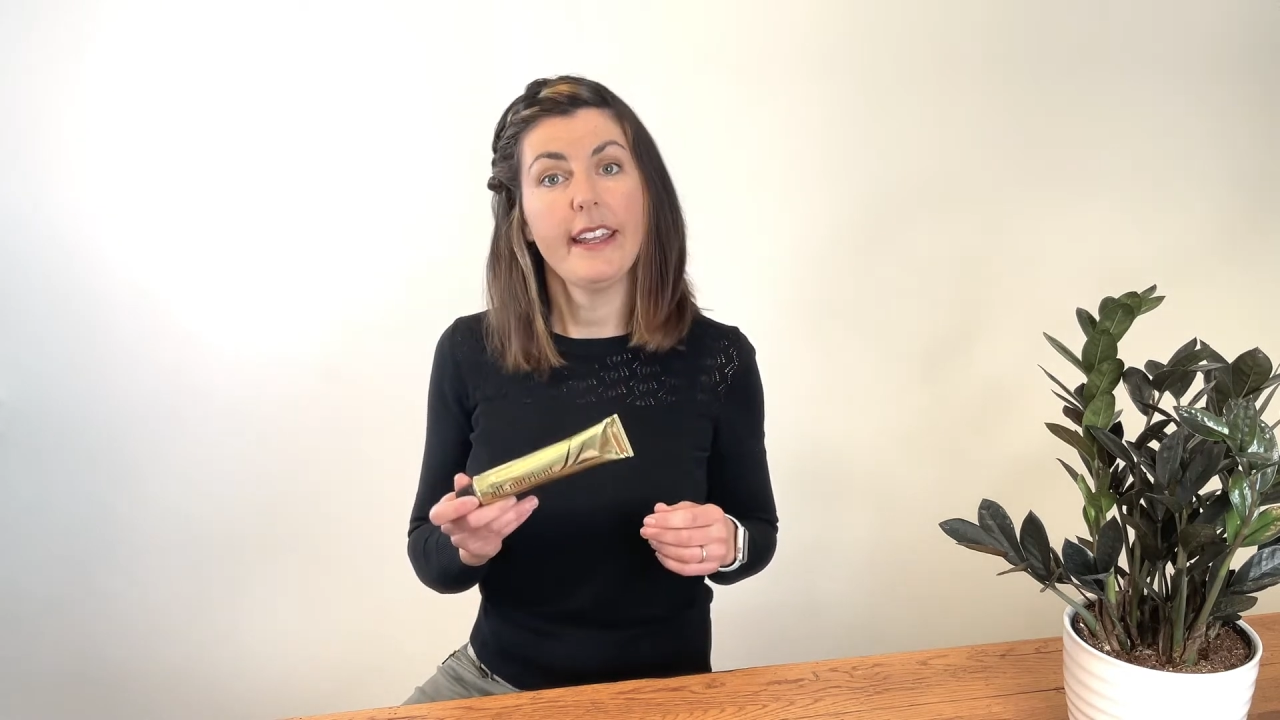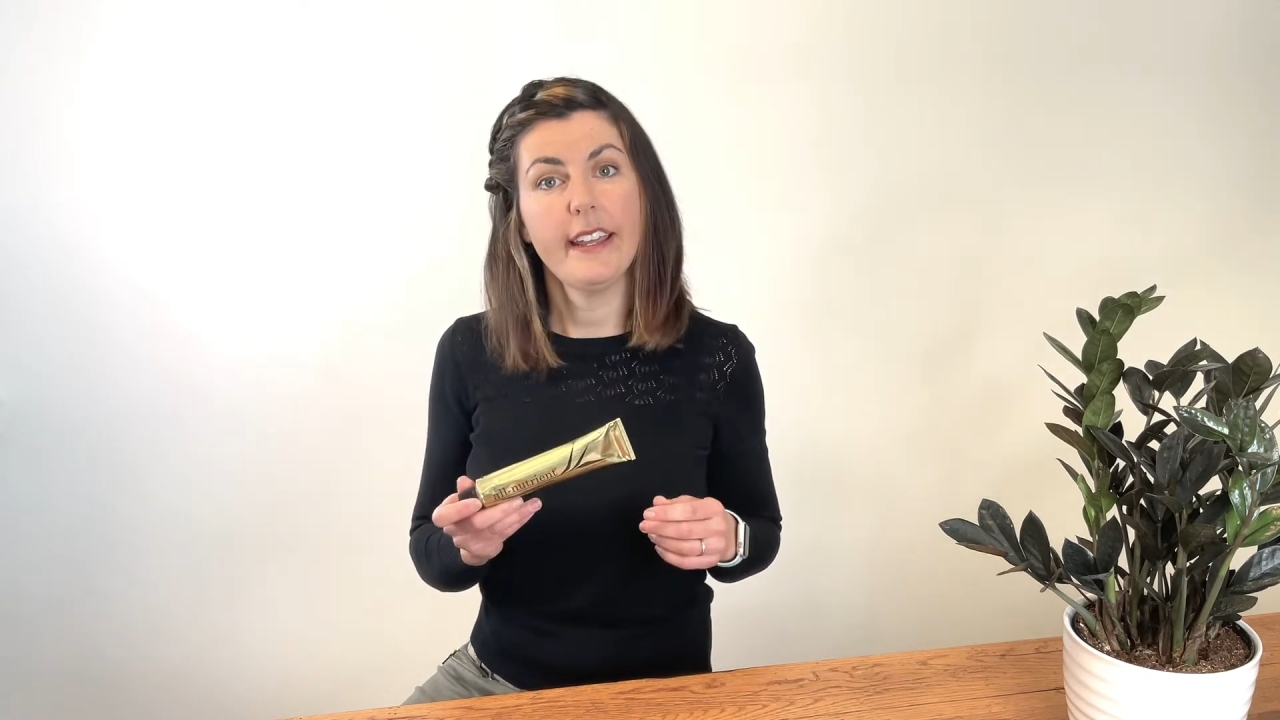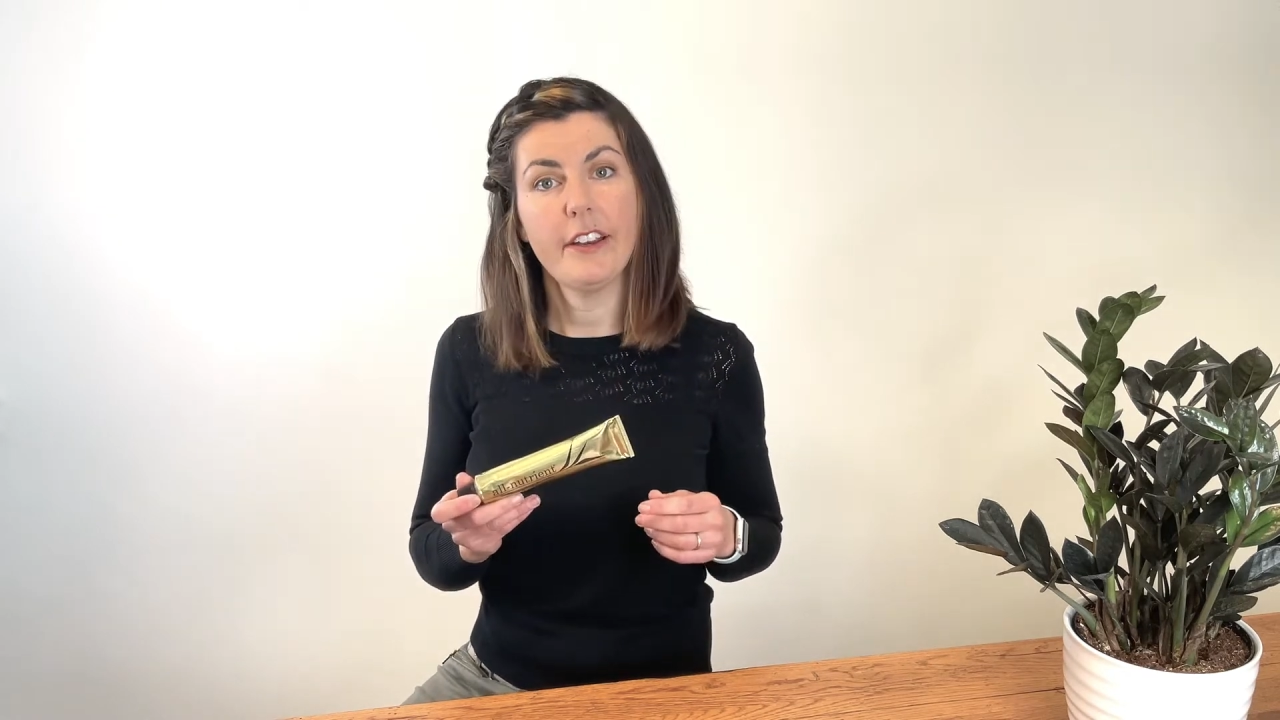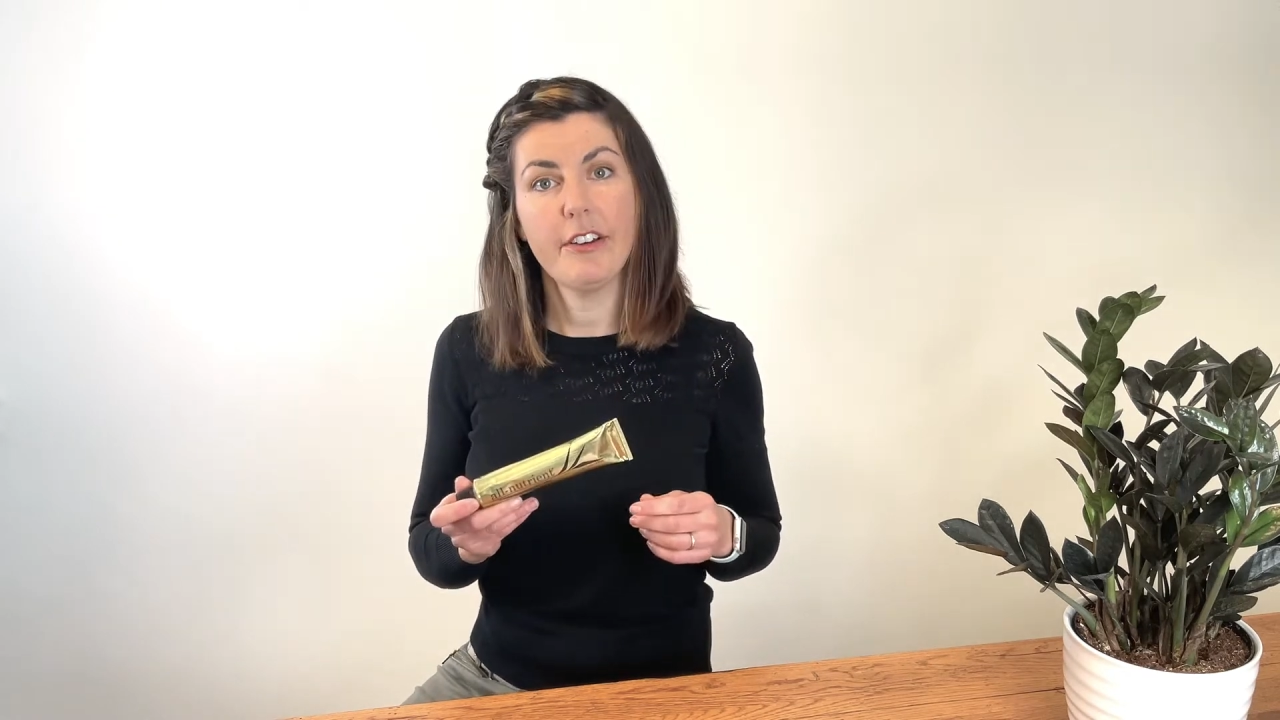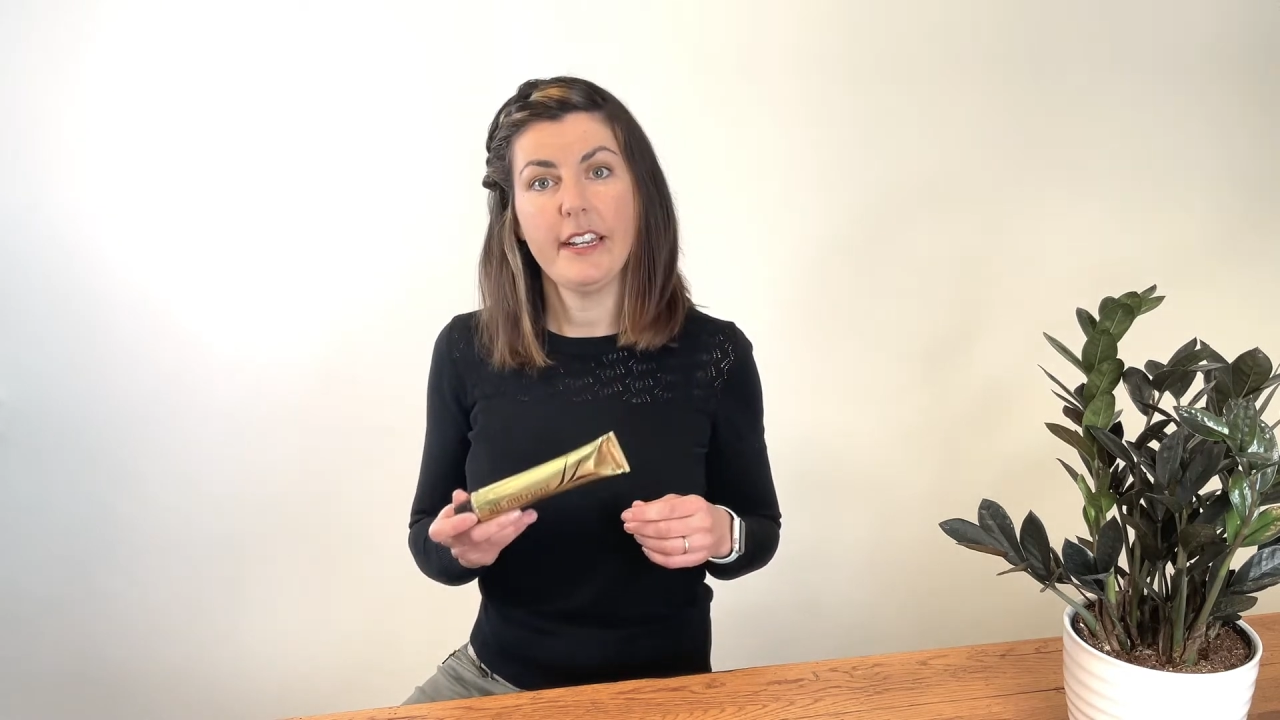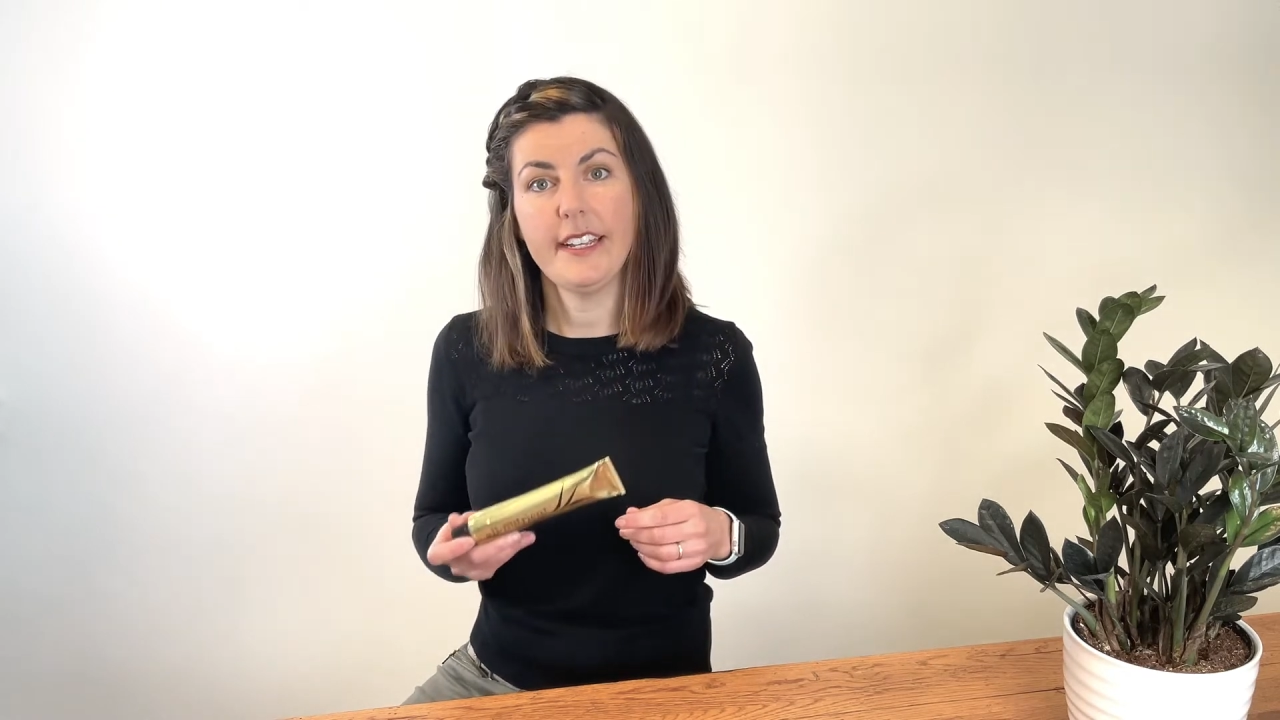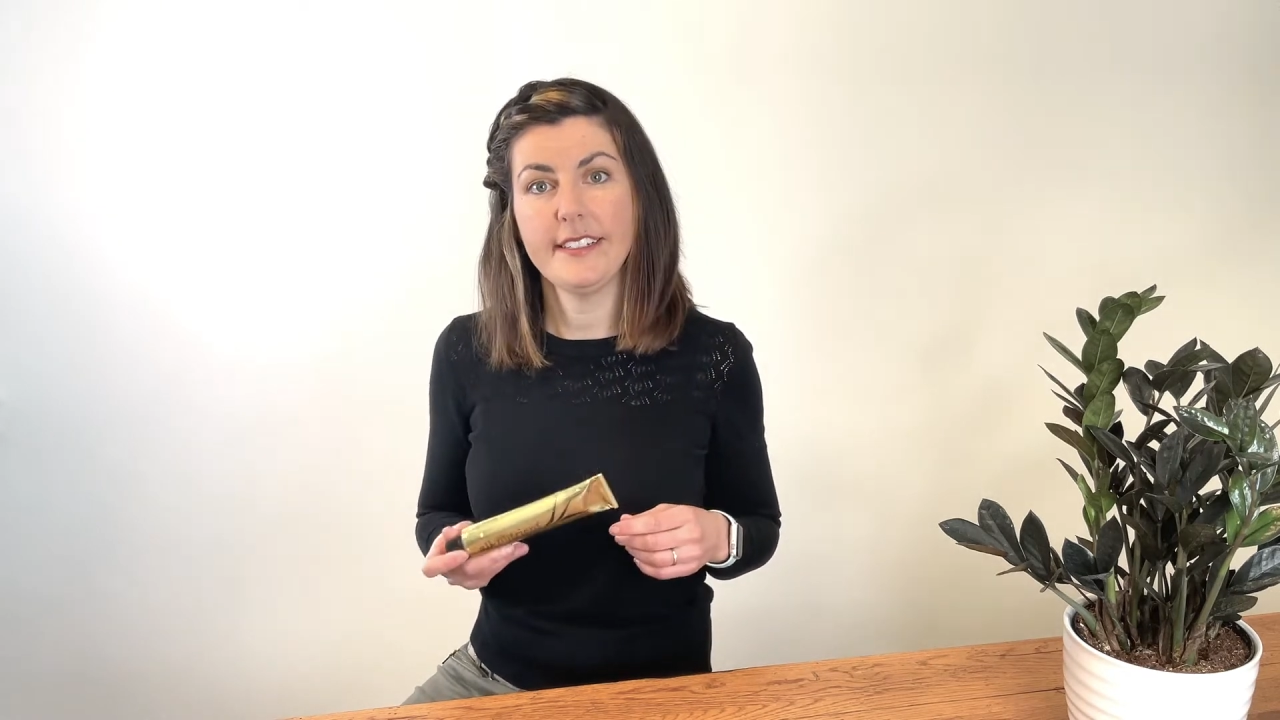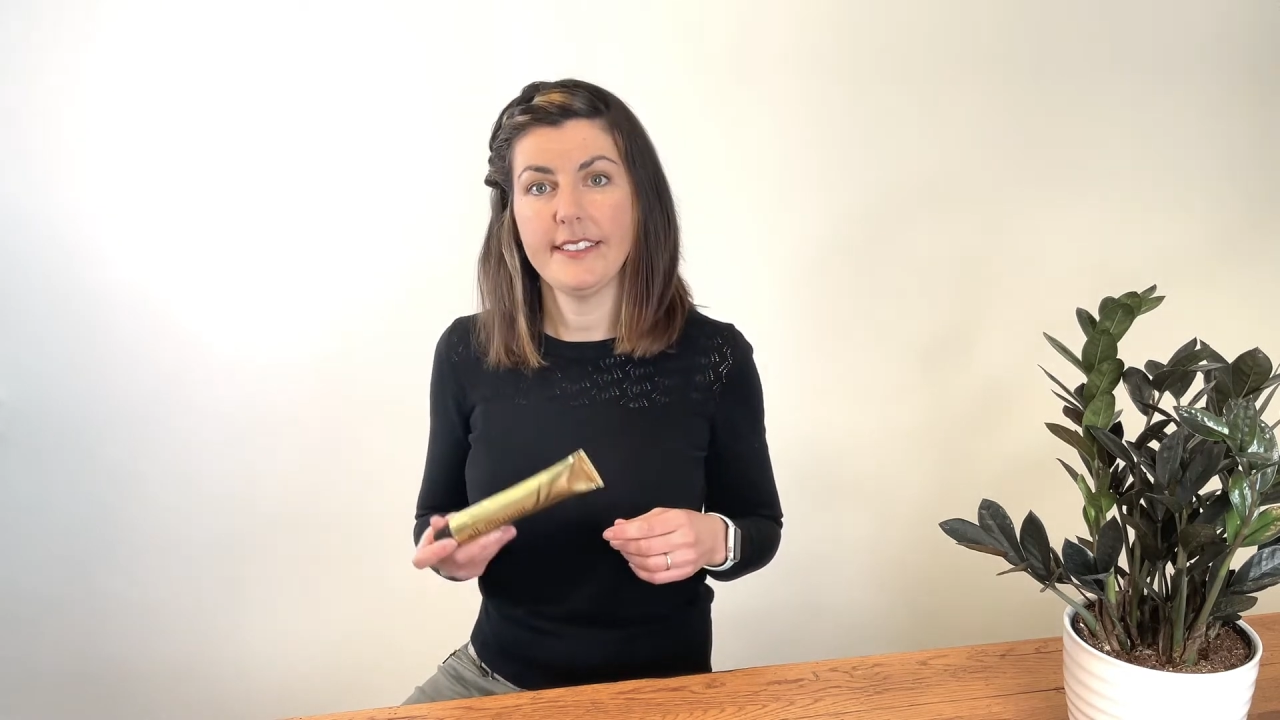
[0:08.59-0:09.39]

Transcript: ingredients